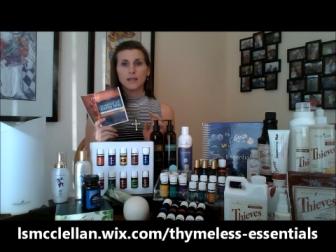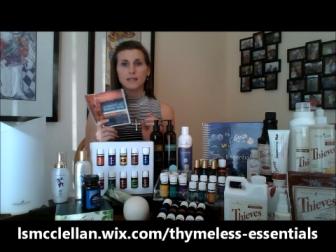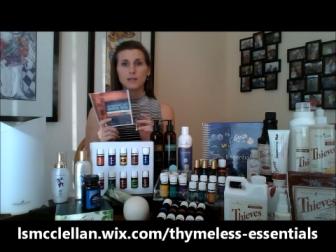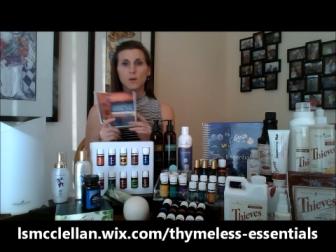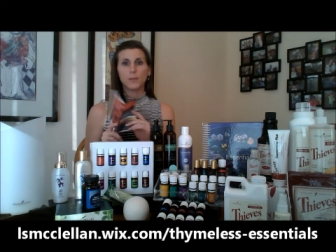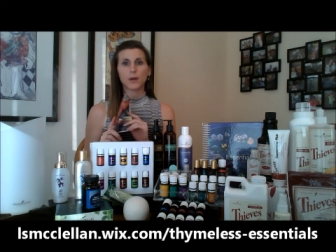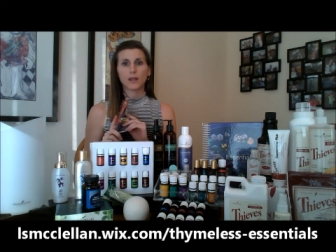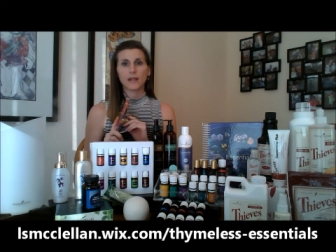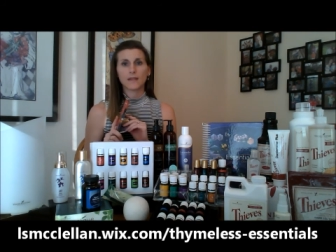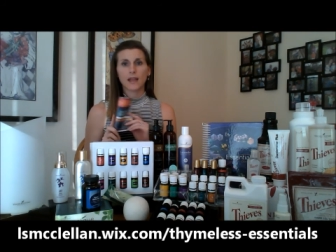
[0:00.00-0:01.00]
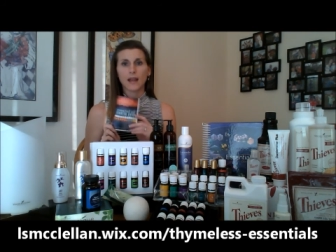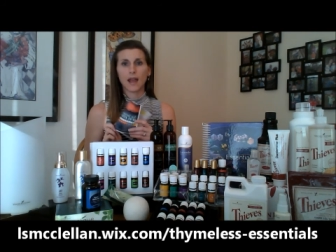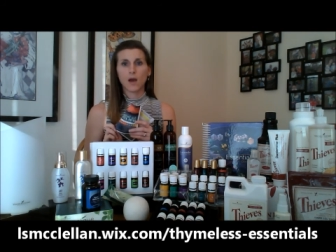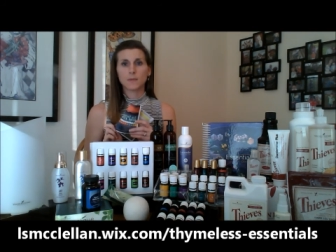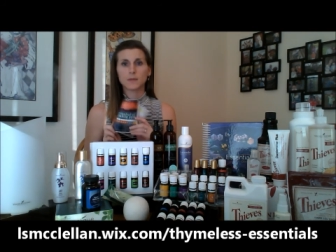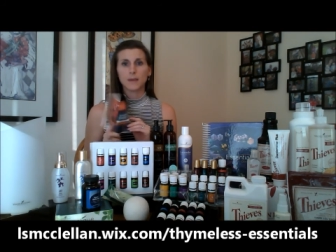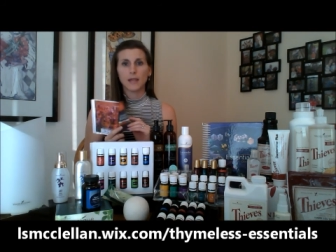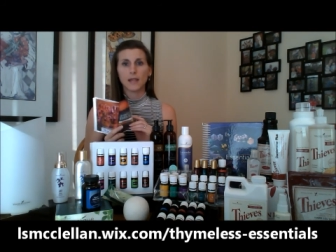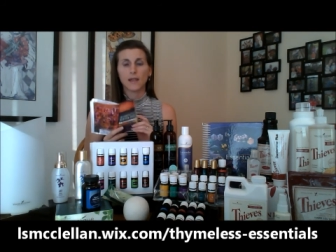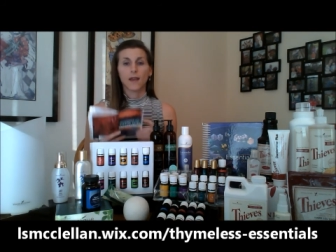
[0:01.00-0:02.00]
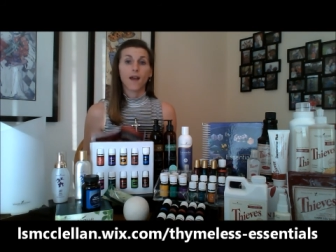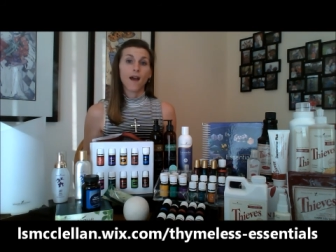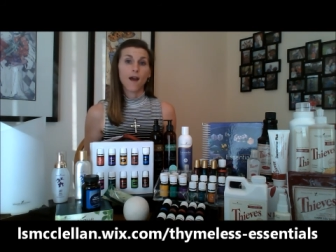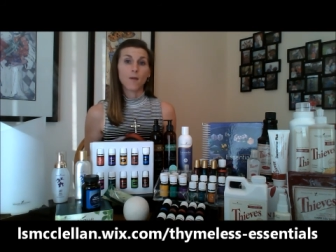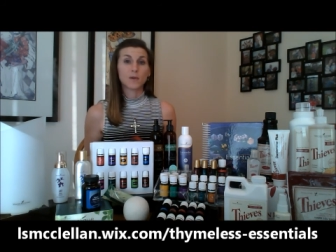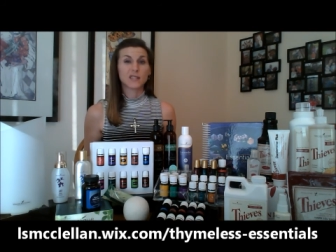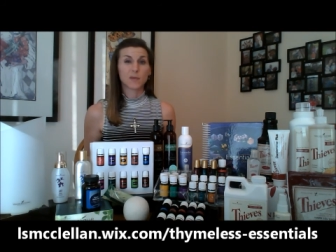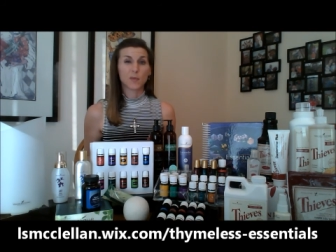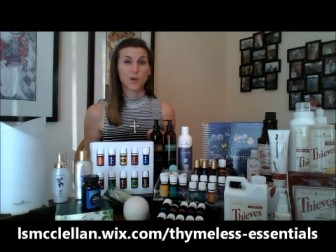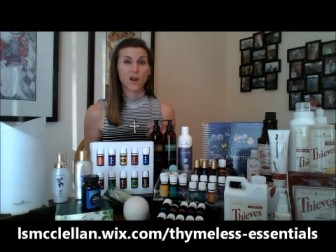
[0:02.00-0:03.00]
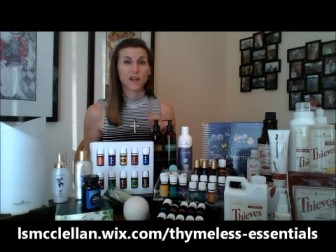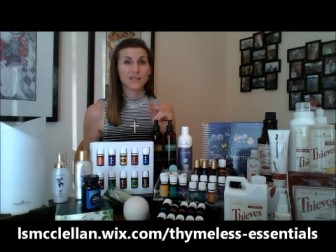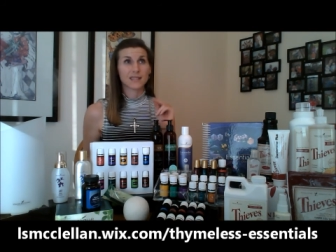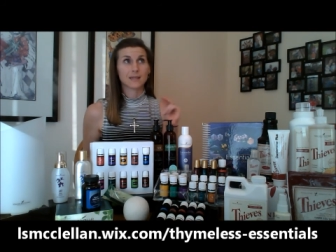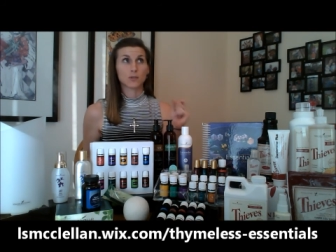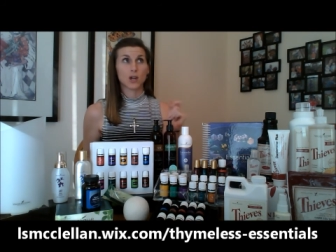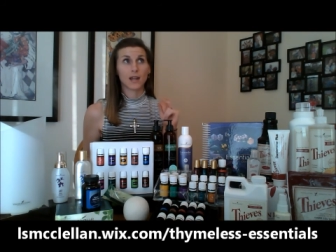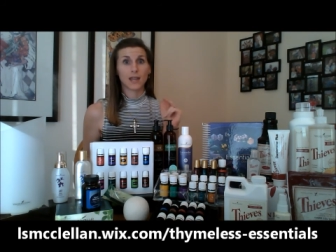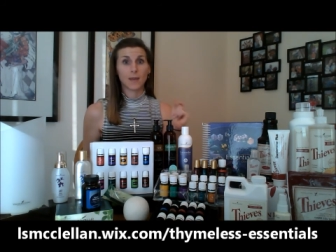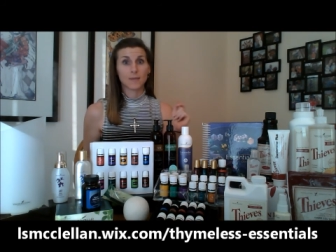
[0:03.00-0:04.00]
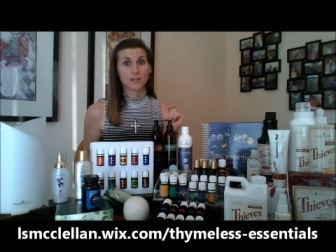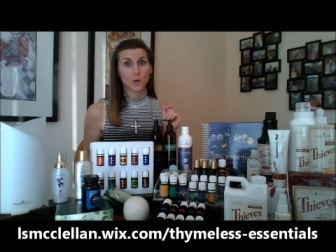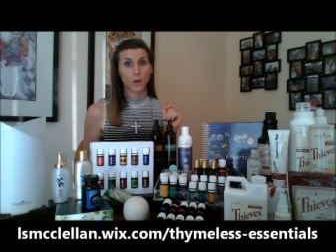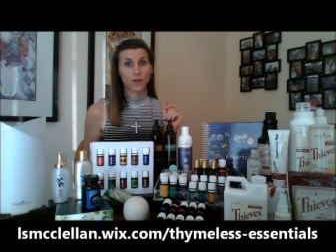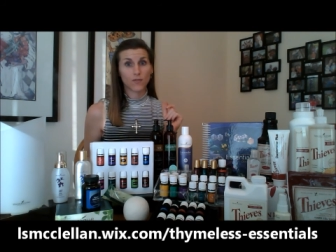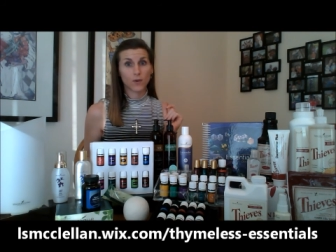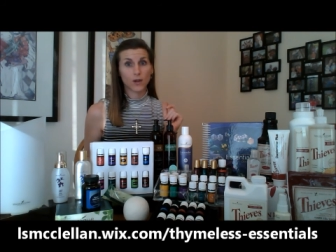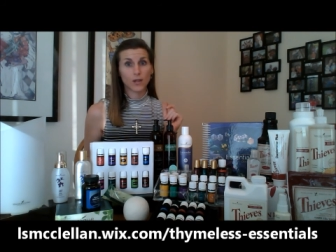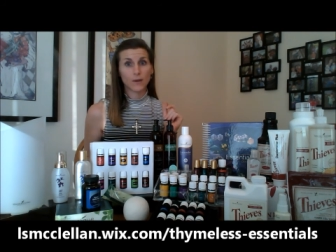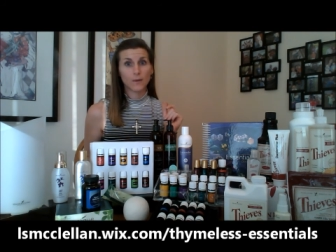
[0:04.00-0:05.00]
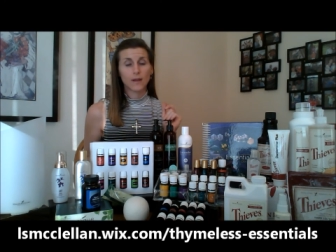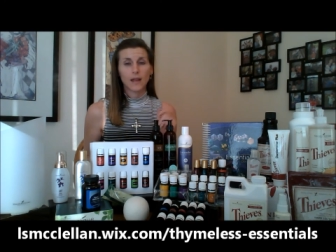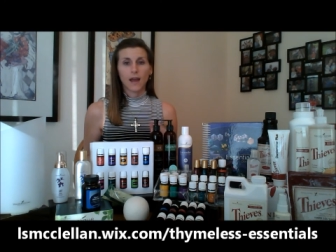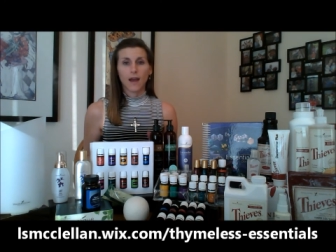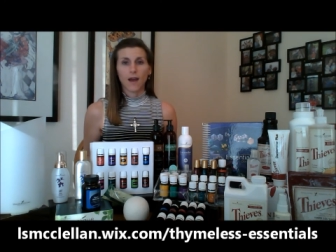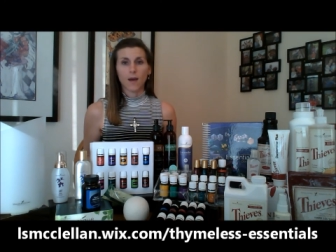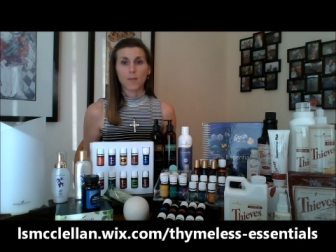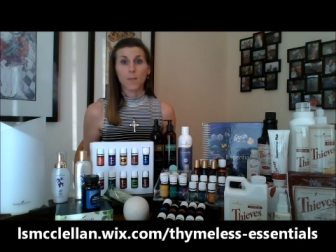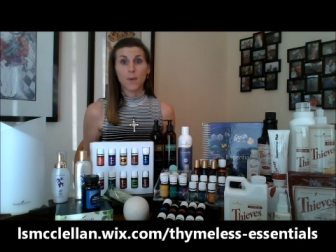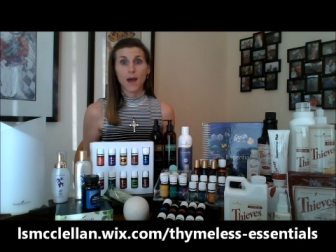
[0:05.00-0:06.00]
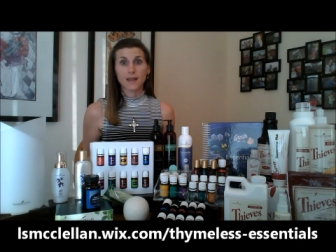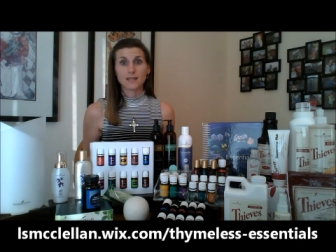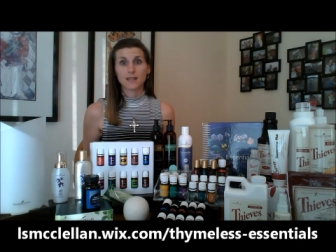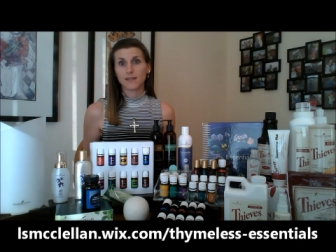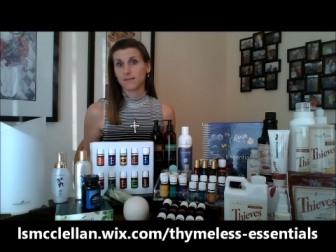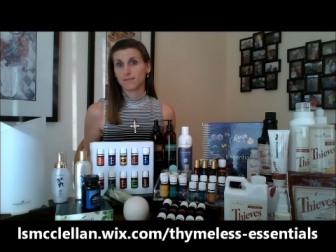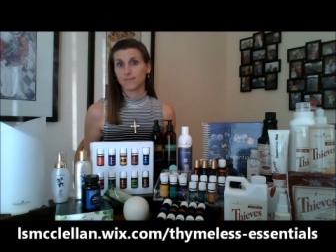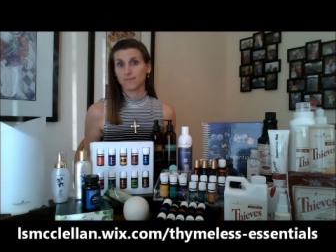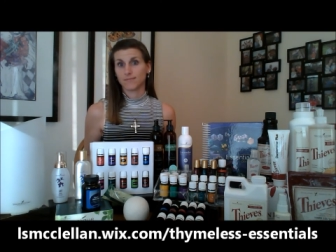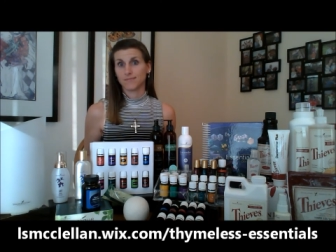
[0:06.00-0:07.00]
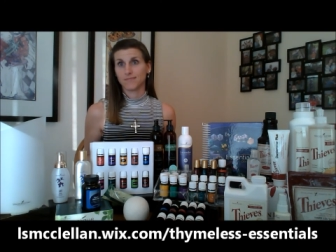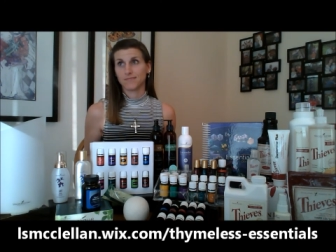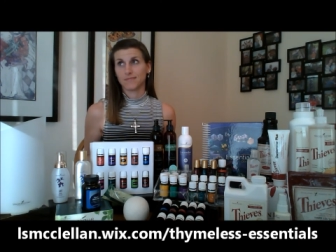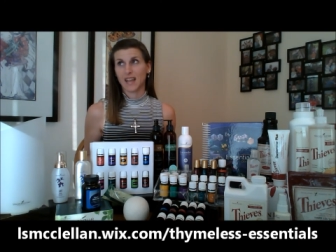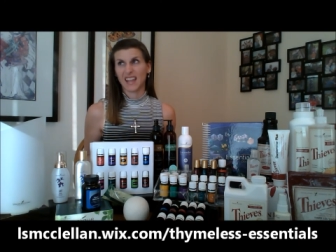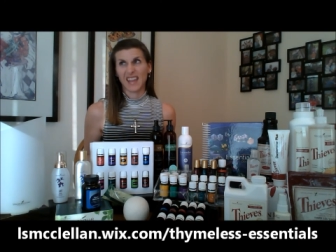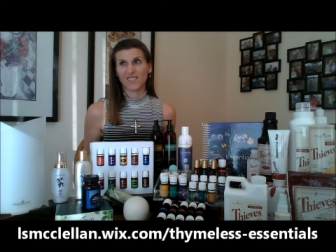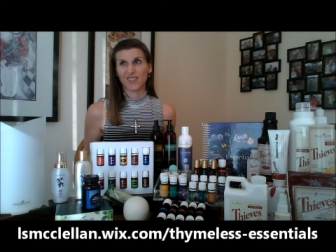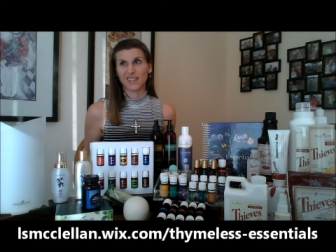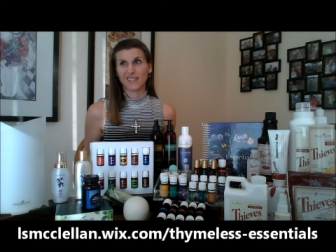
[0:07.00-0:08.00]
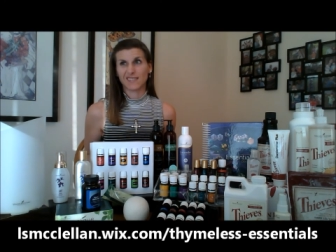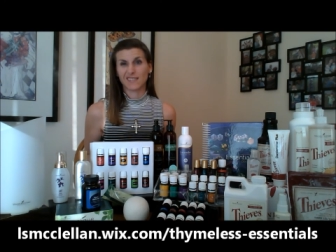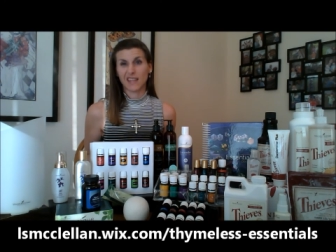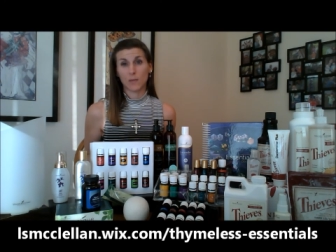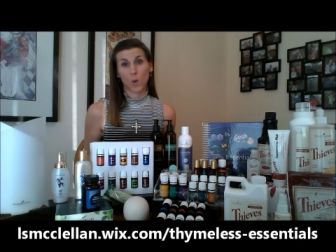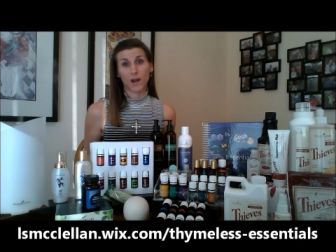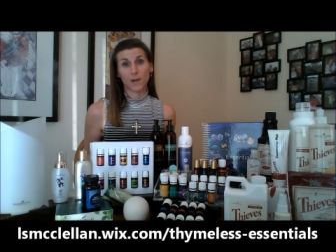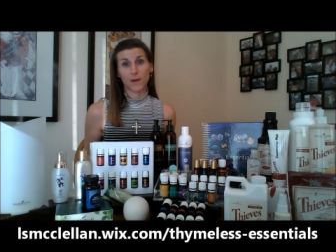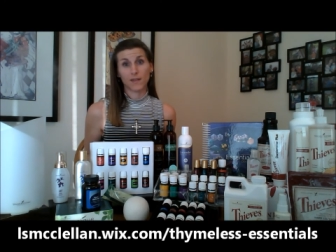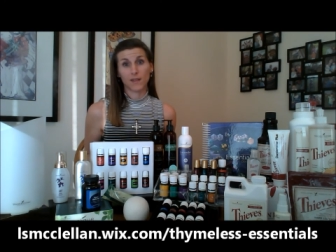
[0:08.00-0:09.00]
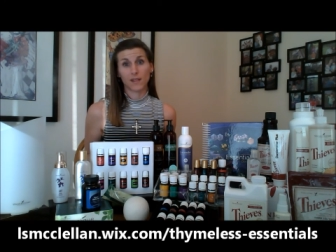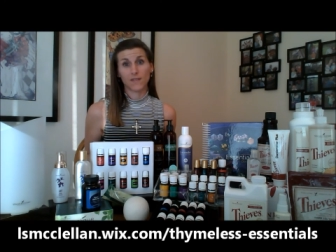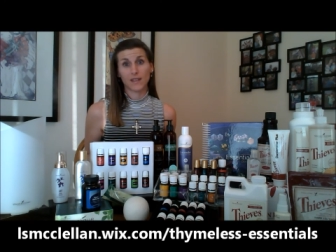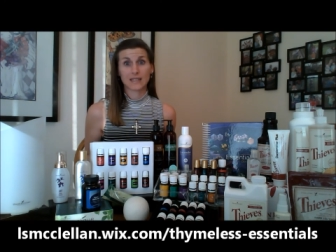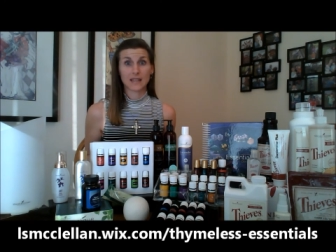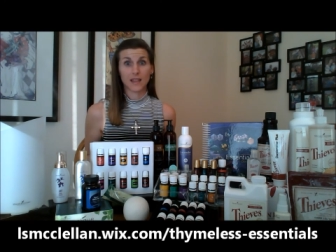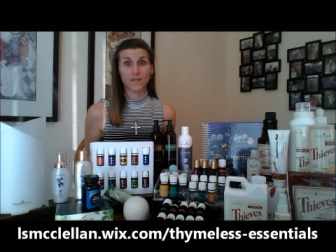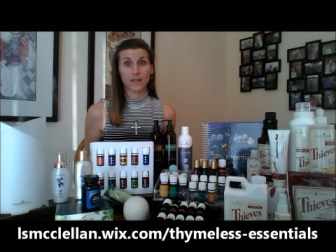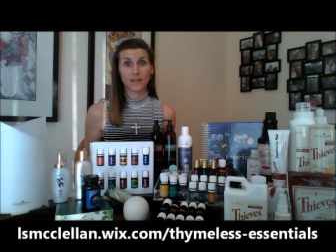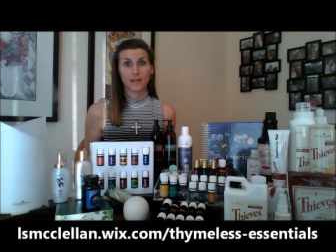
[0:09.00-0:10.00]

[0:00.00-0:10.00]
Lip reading: this little booklet that kind of helps me with some of the products, because I'm trying to keep this quick for you. But I can't really keep quiet about Young Living because I love it.